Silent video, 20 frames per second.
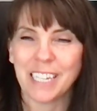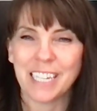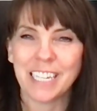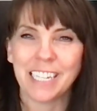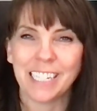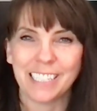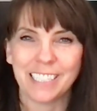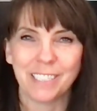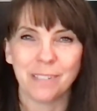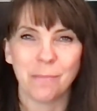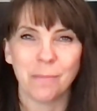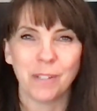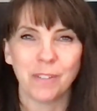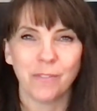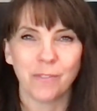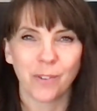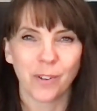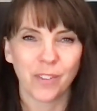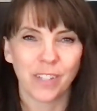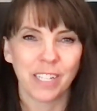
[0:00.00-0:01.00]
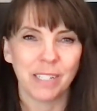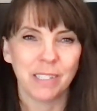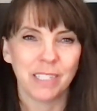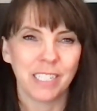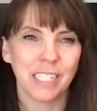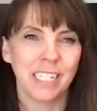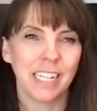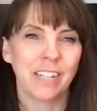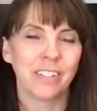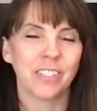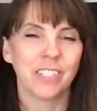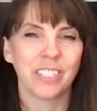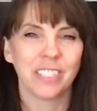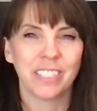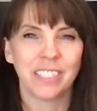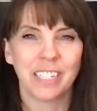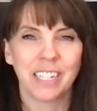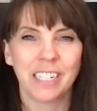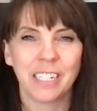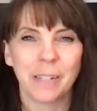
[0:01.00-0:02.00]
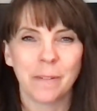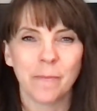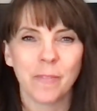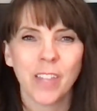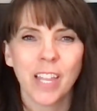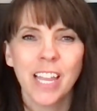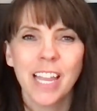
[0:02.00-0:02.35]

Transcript: eat before they sit down to study.